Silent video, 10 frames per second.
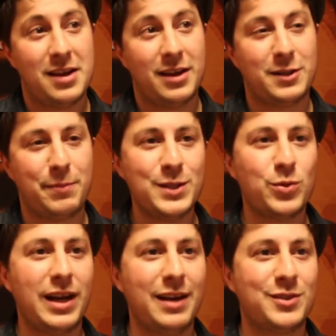Depends
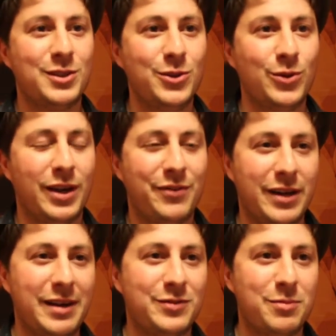what I have to do. If
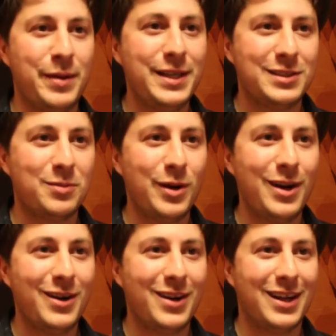I have to be
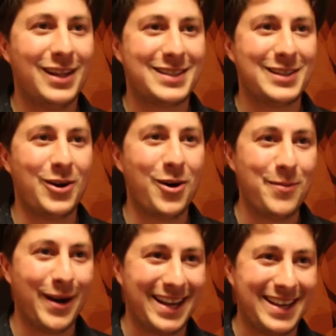somewhere, I like to go
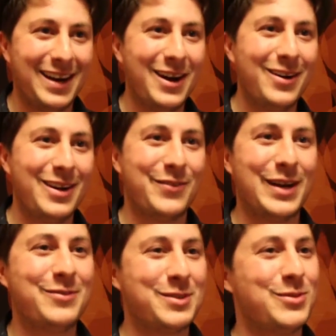by car. If I
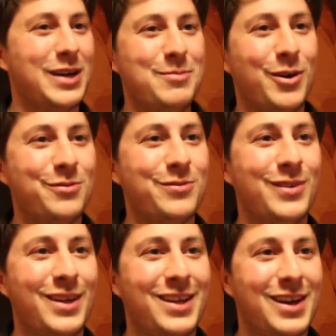have some time off,
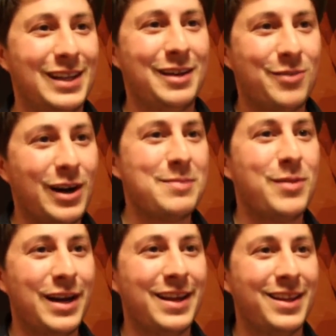I love riding
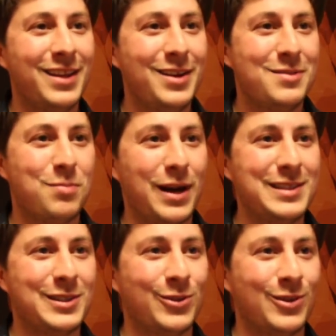my
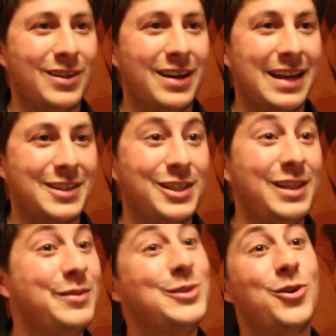bicycle. I actually
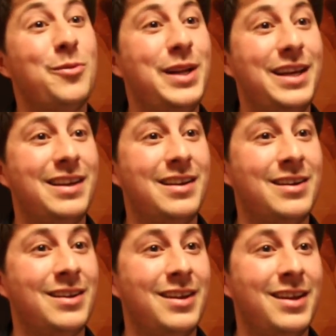live in Germany in
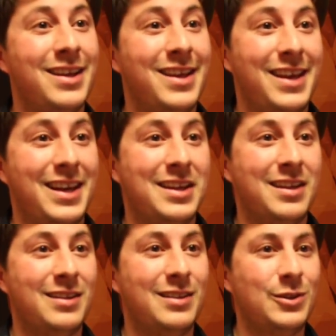a
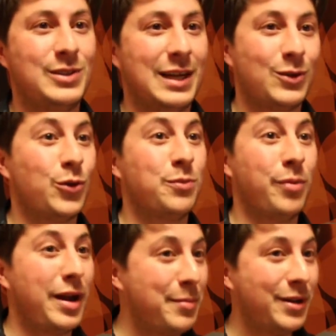little town called
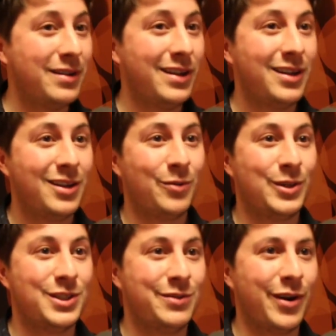Bremen,
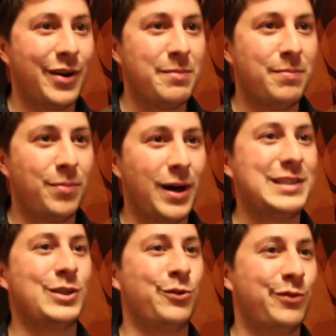which is very
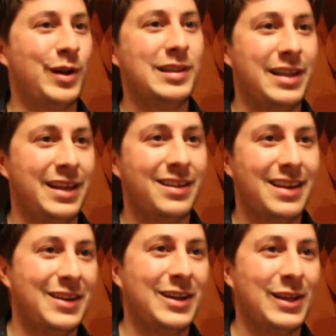bicycle friendly,
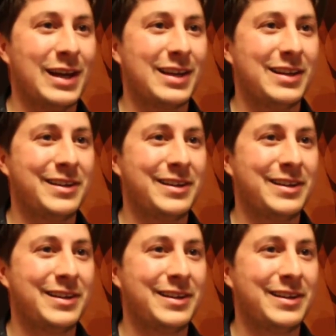and I like